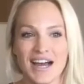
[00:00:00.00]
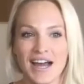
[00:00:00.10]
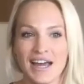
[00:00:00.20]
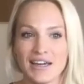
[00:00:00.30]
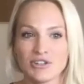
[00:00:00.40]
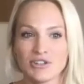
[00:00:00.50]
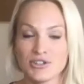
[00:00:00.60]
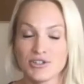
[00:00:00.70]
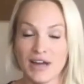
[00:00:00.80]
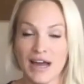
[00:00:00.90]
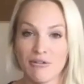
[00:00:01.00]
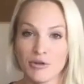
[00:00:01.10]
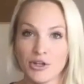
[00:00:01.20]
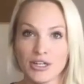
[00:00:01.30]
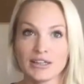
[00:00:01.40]
I just I
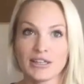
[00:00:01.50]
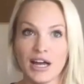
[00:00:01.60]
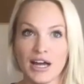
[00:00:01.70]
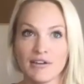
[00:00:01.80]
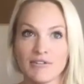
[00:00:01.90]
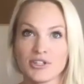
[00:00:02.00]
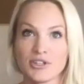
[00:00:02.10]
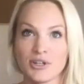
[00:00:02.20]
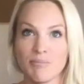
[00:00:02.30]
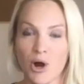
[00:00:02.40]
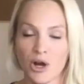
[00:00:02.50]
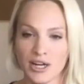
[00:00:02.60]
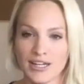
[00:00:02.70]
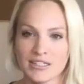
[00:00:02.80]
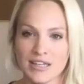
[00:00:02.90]
really loved the
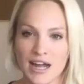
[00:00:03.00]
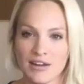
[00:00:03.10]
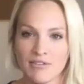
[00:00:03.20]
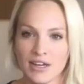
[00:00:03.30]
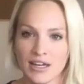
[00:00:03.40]
marketing side of it,